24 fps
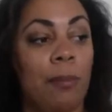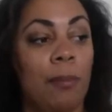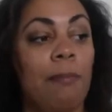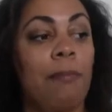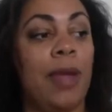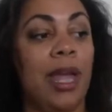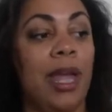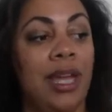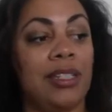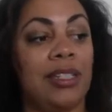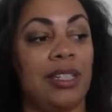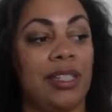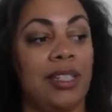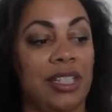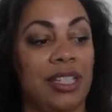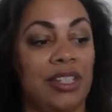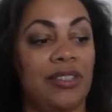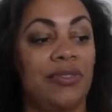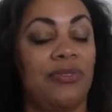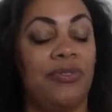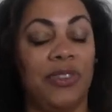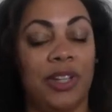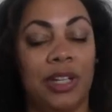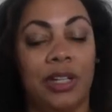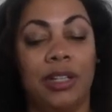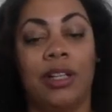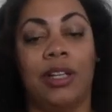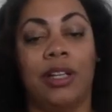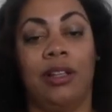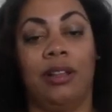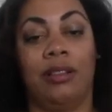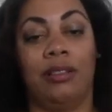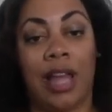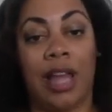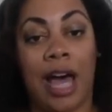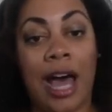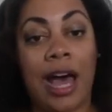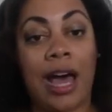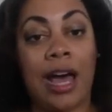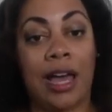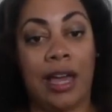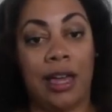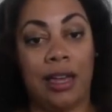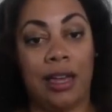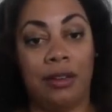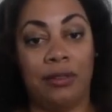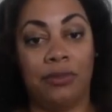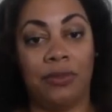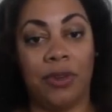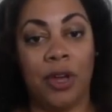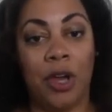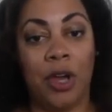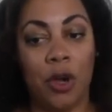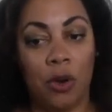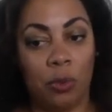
May to just feel alive,